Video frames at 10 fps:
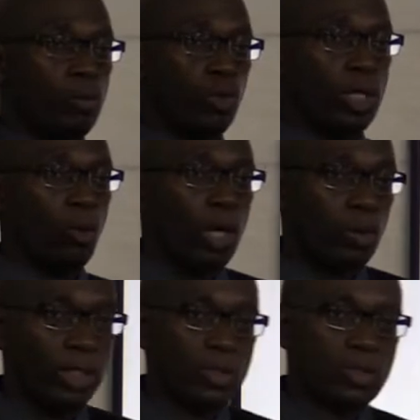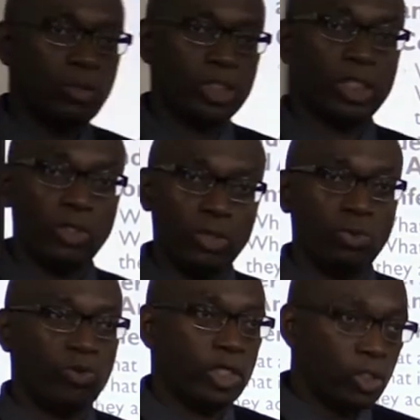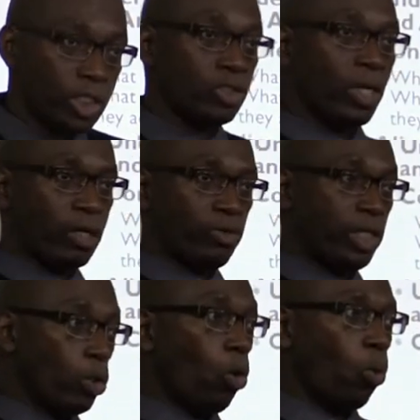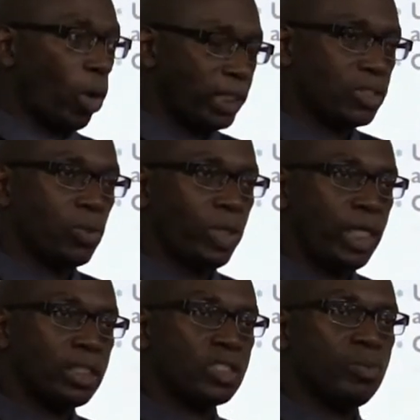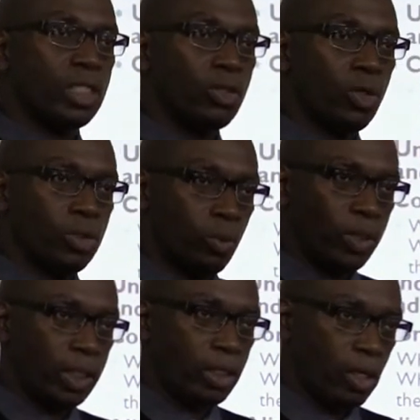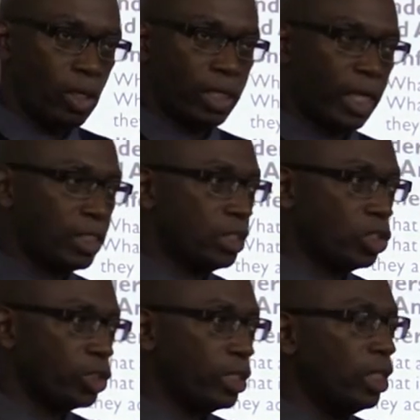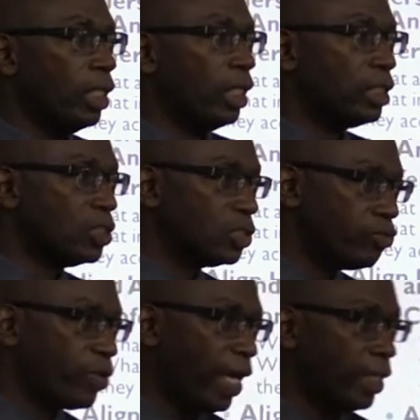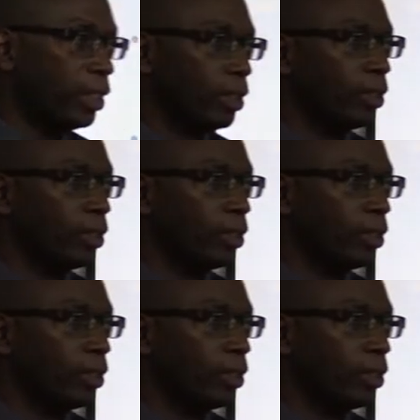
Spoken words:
more than one ways to measure turnover. You need to agree what is the way it is being done within the organization. It is defined.